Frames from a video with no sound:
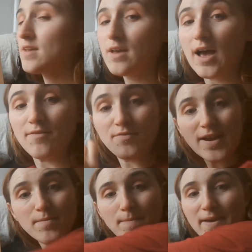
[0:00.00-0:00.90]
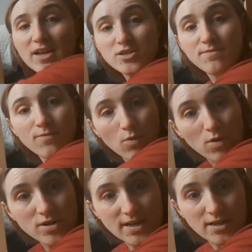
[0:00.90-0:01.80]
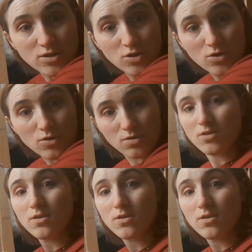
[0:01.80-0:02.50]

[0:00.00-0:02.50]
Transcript: I've divided my page in 4 so I can do